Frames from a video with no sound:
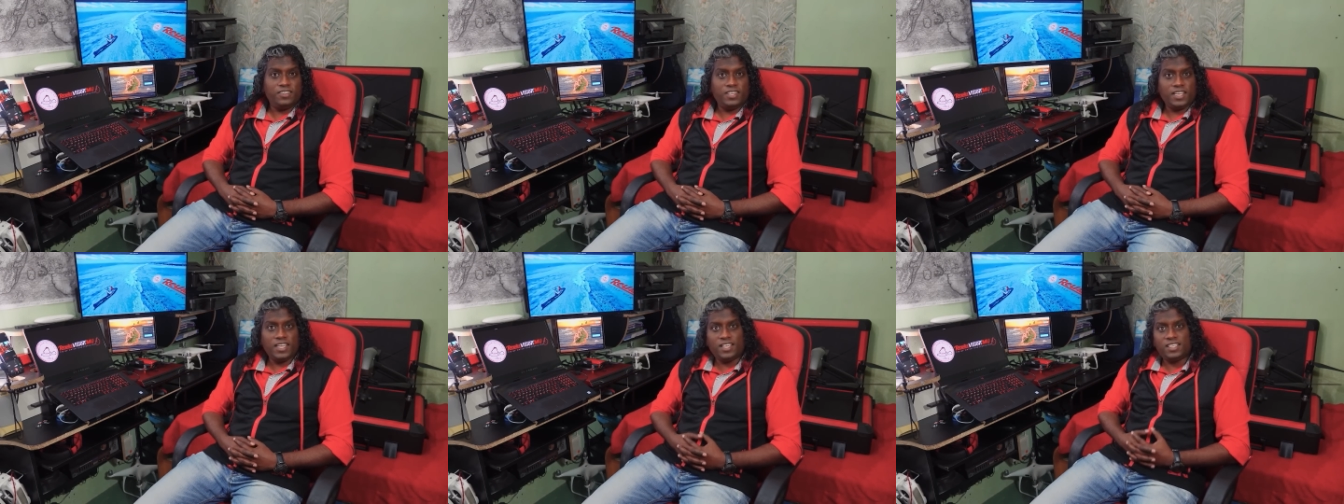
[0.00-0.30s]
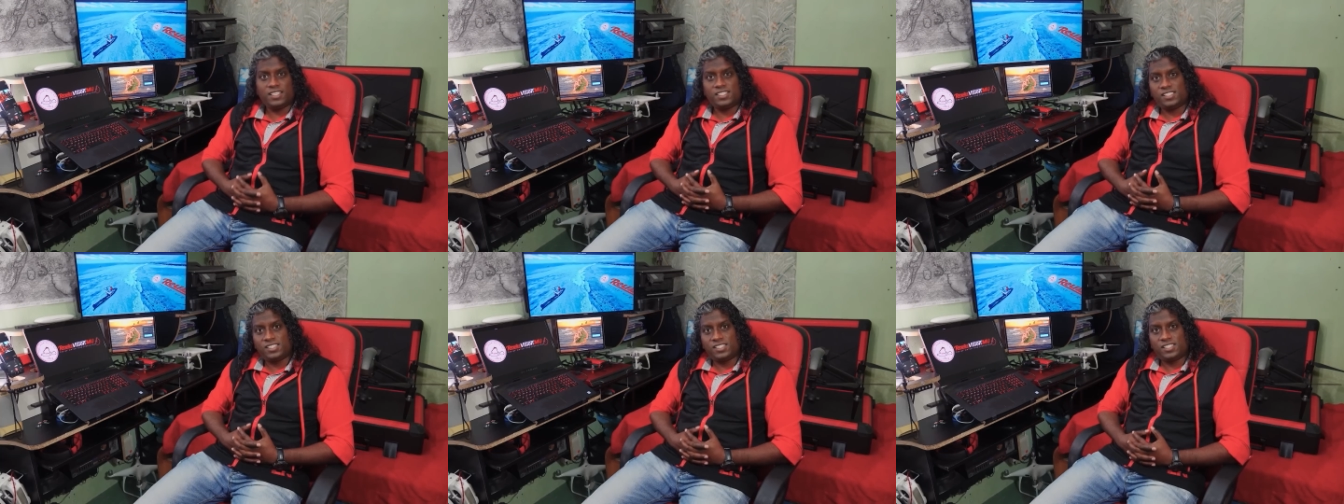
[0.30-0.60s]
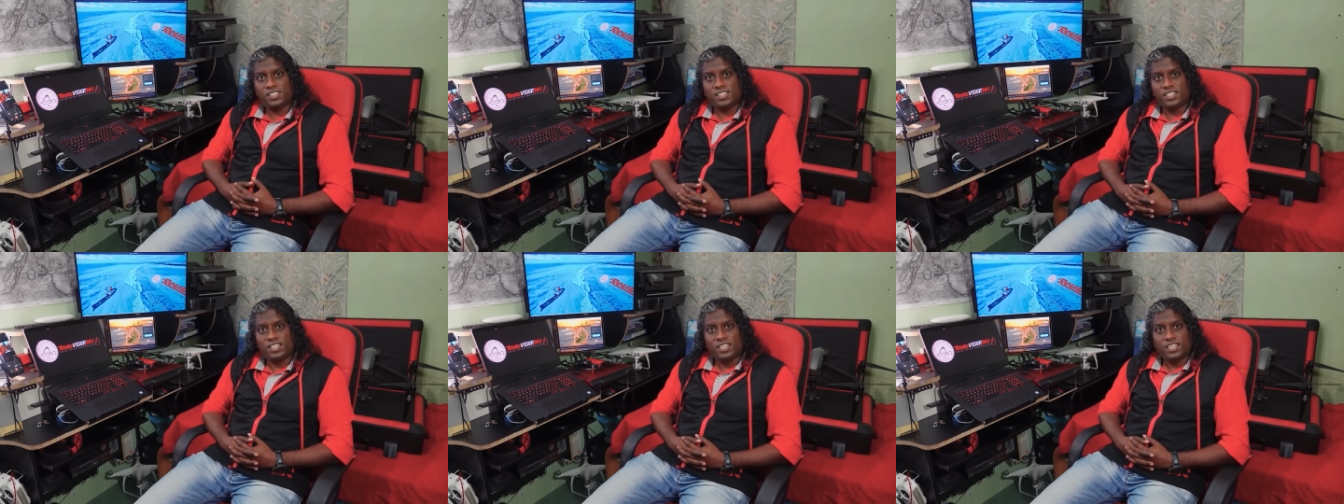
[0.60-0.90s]
things
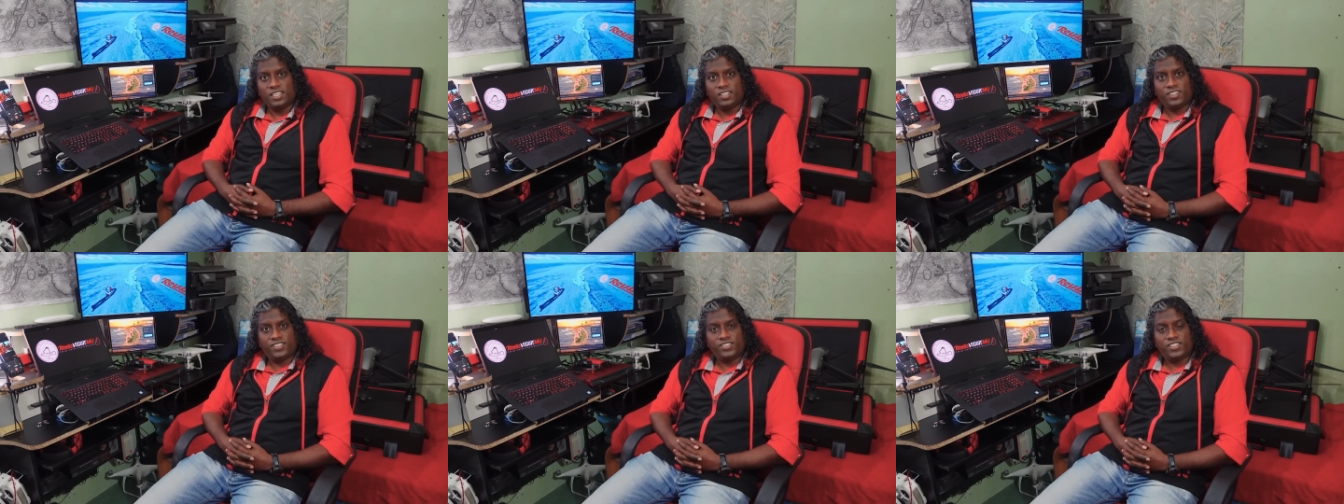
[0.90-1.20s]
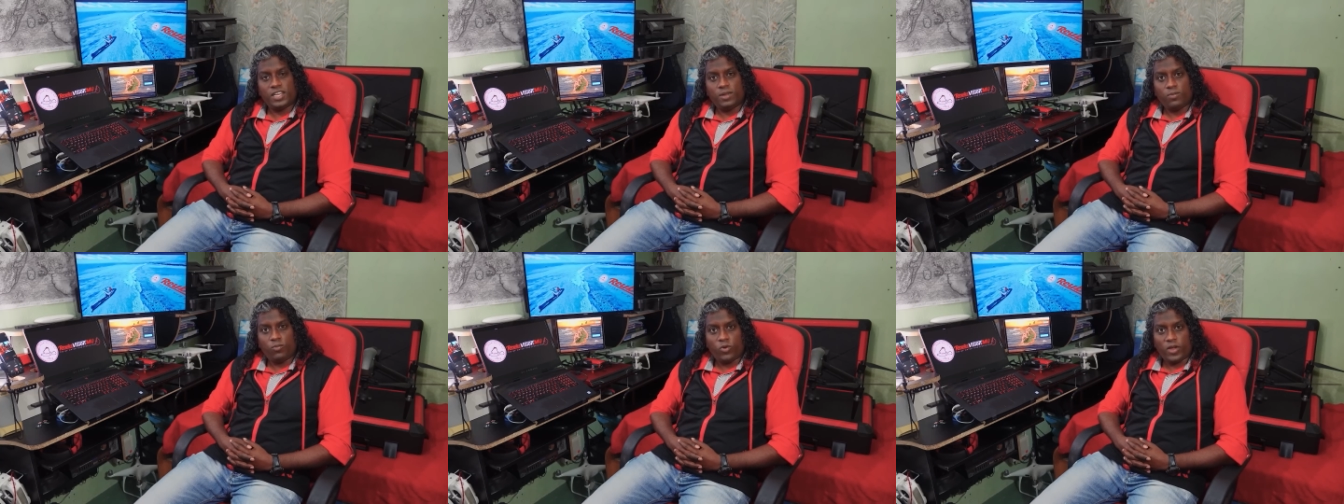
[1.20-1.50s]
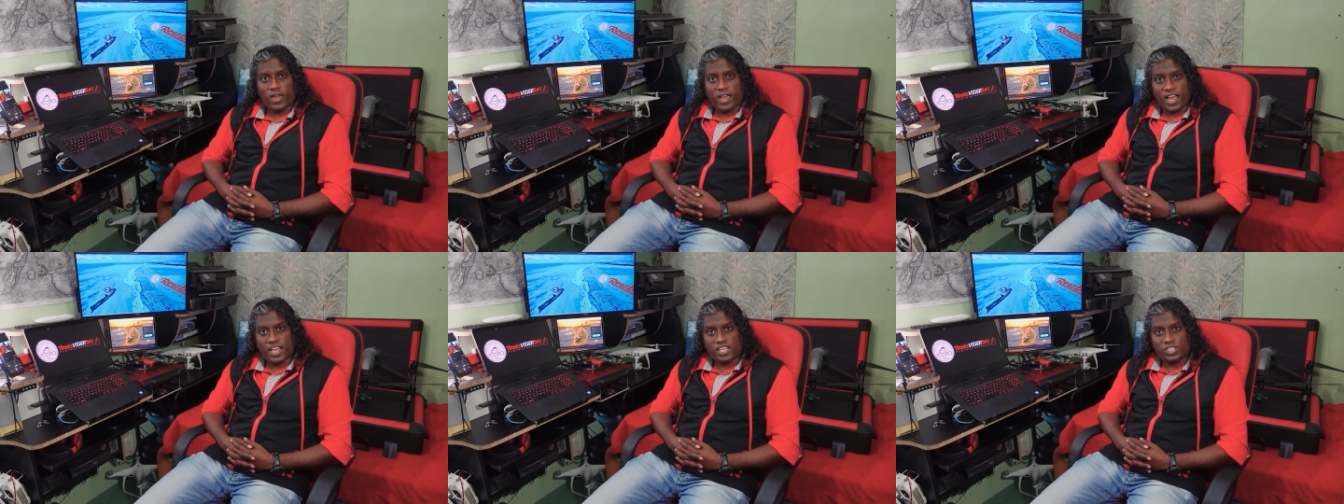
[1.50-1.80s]
the same
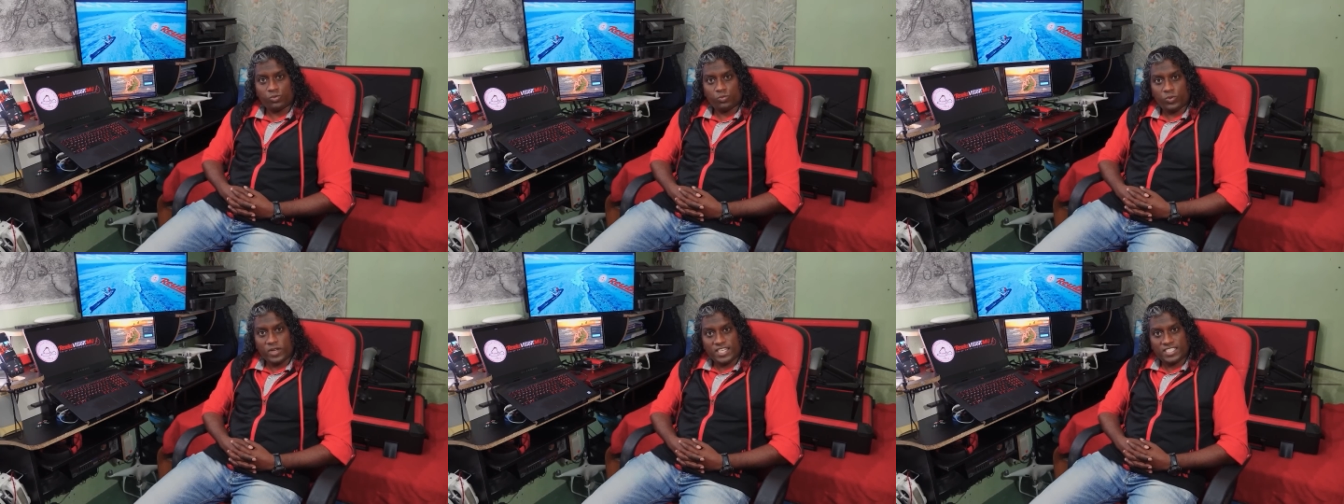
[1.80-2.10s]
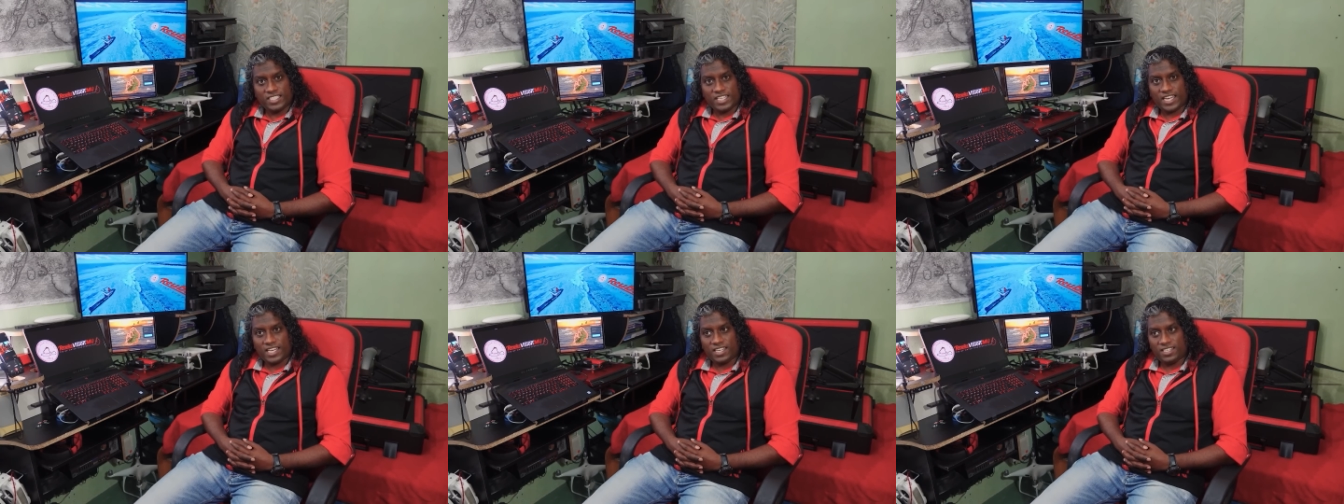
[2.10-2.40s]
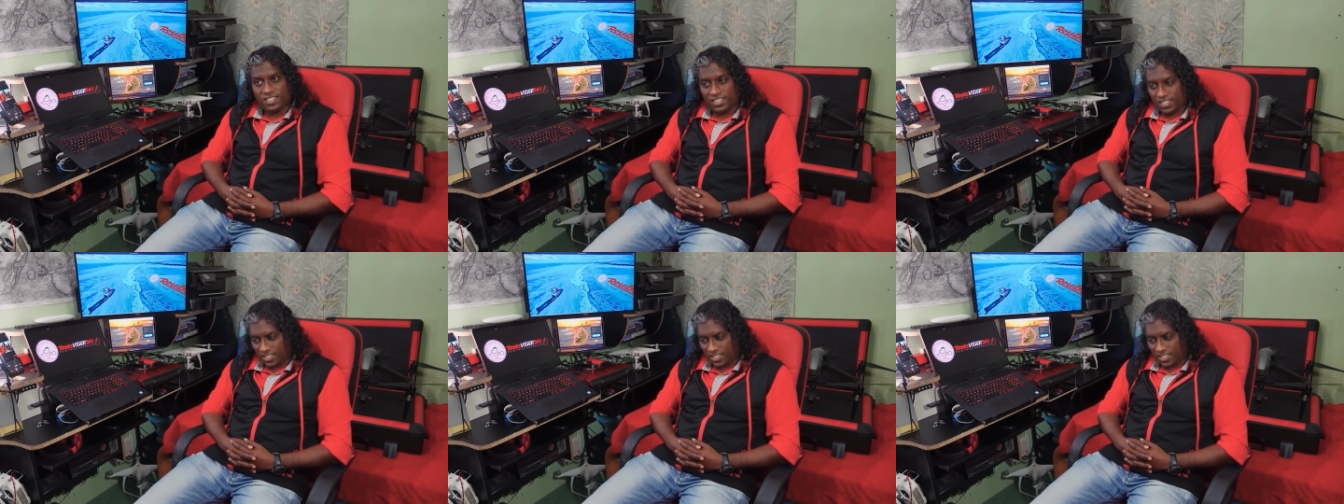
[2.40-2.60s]
way as we did.